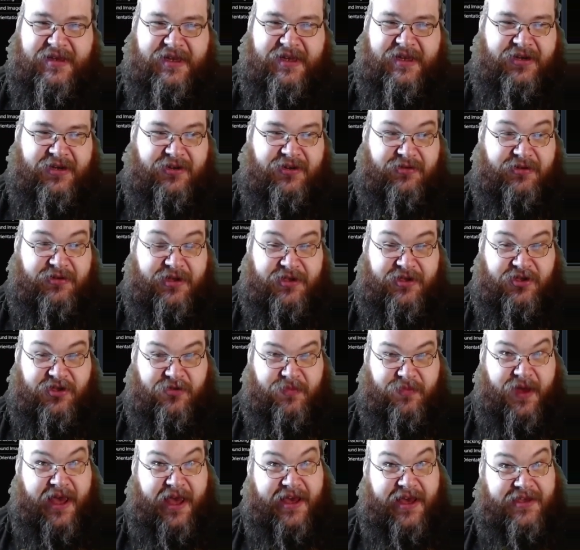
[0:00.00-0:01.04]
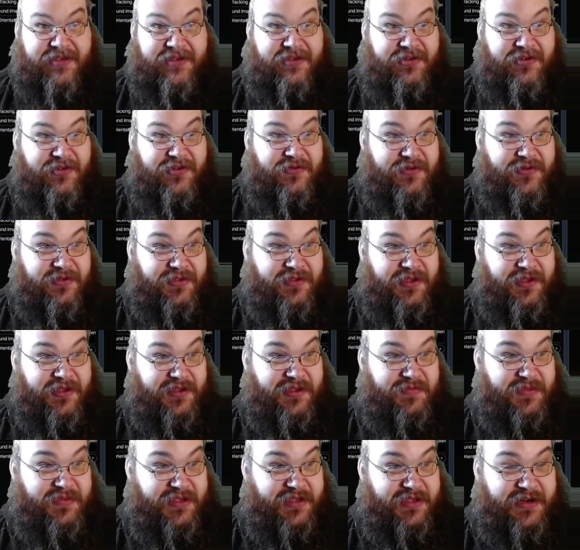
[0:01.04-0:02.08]
until they surpass the newer
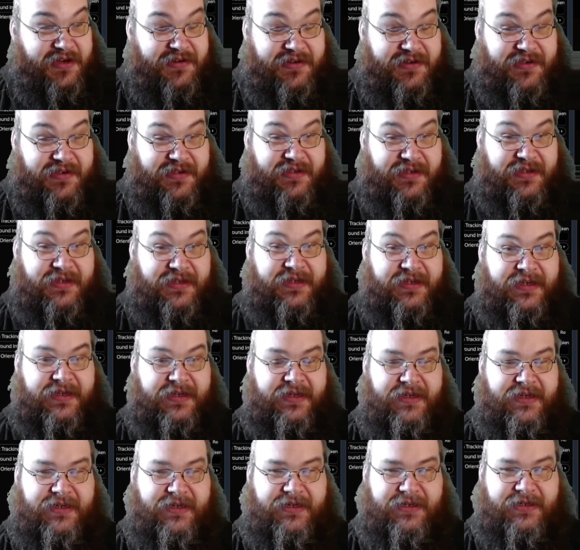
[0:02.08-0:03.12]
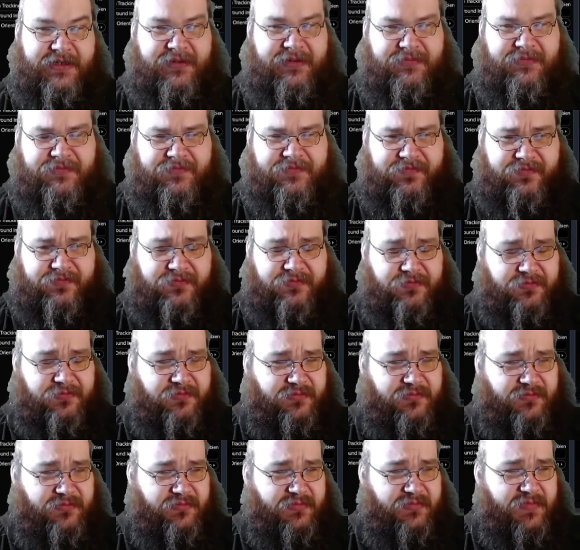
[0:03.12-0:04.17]
things mysteriously.
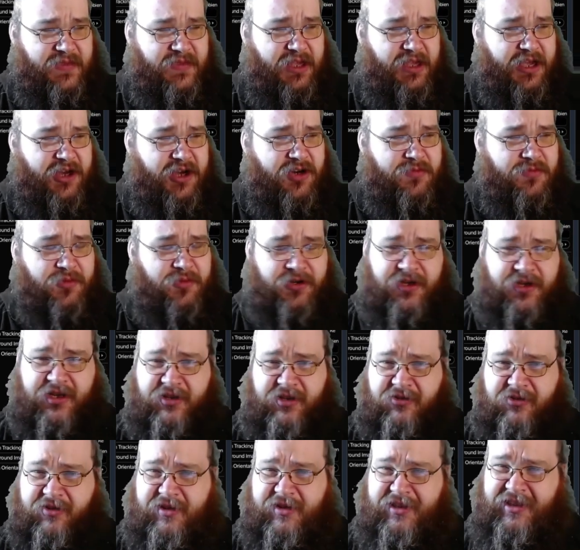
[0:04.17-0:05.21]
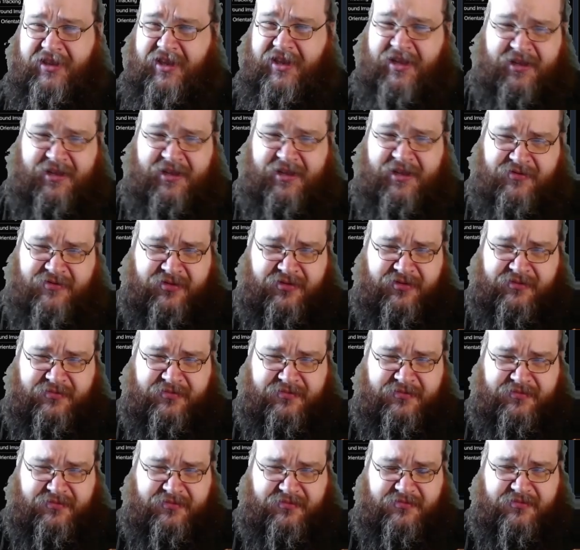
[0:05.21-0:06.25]
I don't particularly love
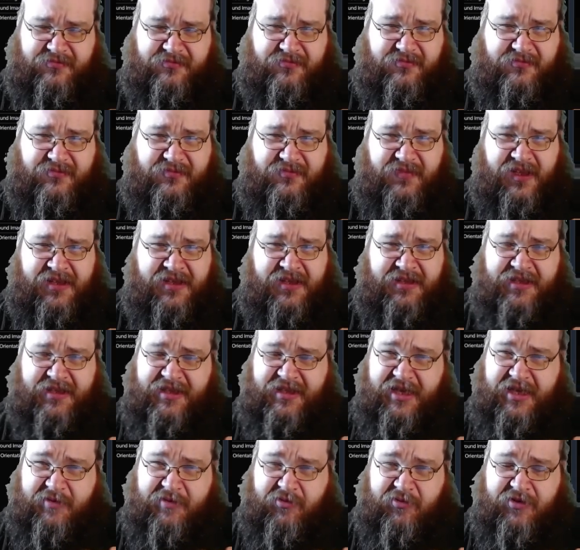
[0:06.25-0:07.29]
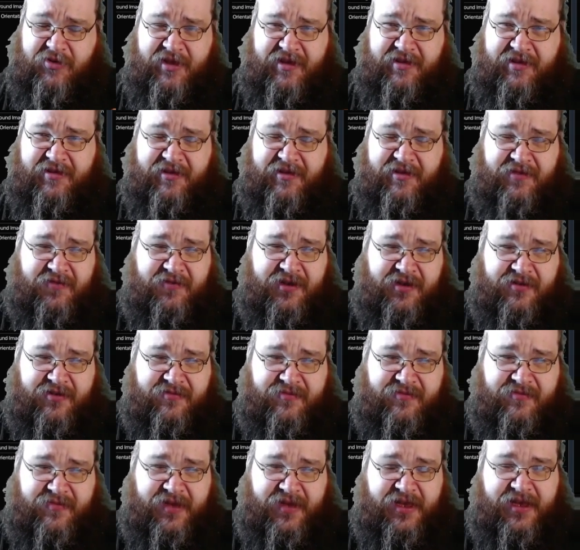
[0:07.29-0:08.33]
the things presented in this video.
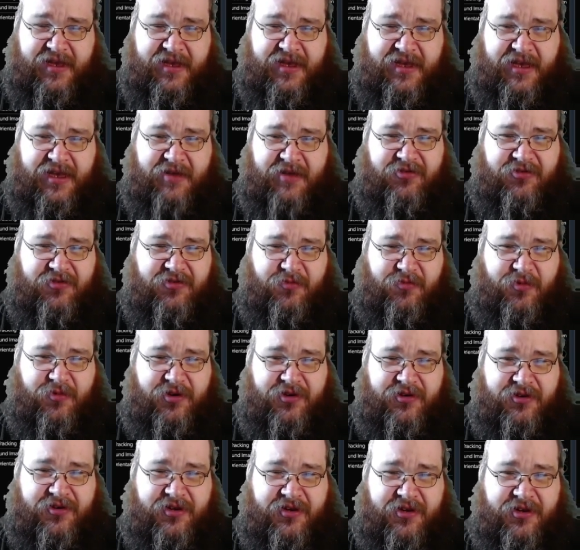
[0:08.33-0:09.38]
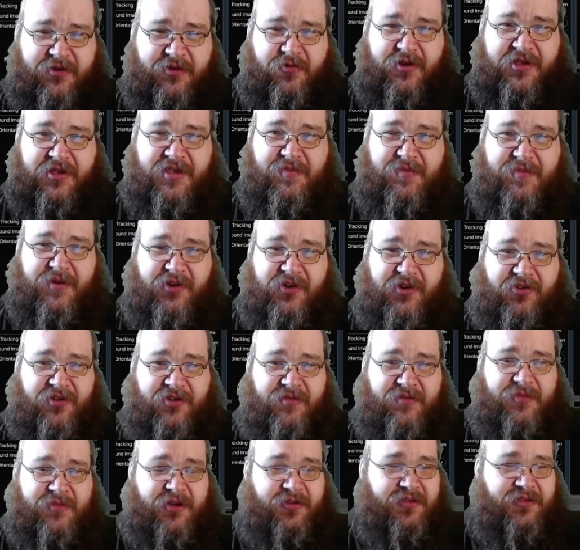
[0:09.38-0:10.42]
I'm just wondering what's special
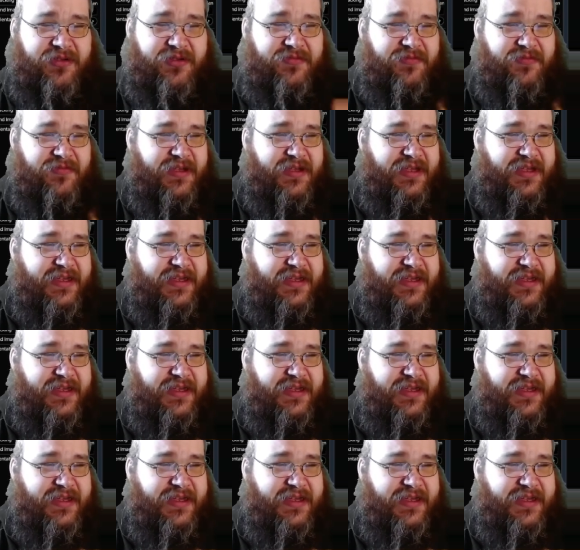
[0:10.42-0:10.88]
about them.